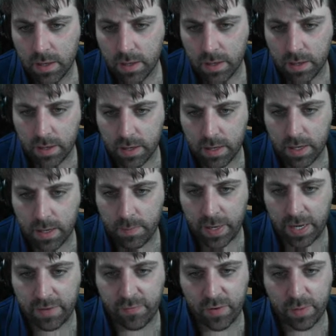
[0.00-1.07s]
Um,
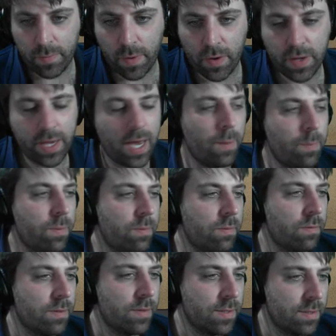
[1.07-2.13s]
any free mocap?
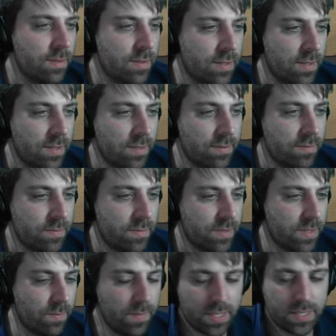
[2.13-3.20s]

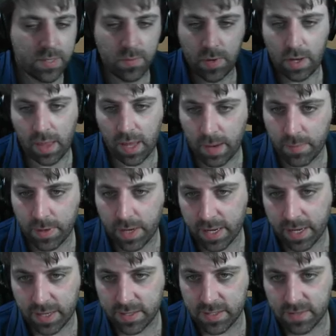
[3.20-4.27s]
the Mixamo library, I
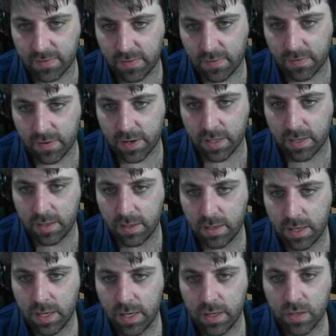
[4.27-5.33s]
guess, is for free.
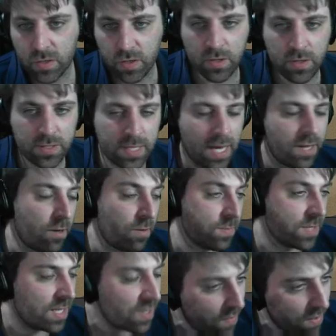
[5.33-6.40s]
Use
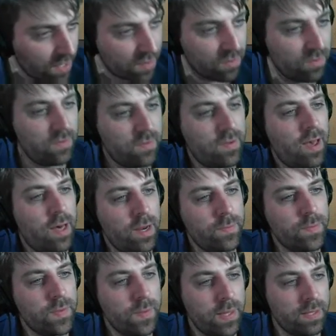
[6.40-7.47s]
Ops. No, I don't use
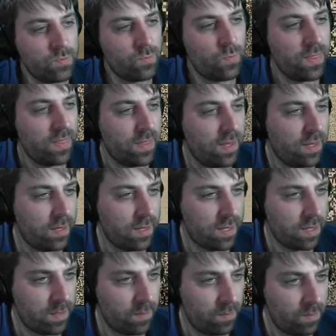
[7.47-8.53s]
HardOps, but that's one thing
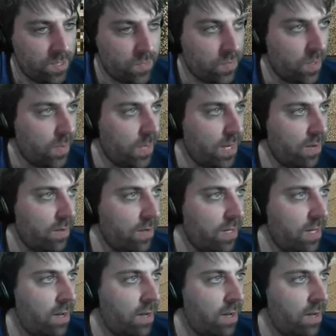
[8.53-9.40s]
um, we spoke about earlier.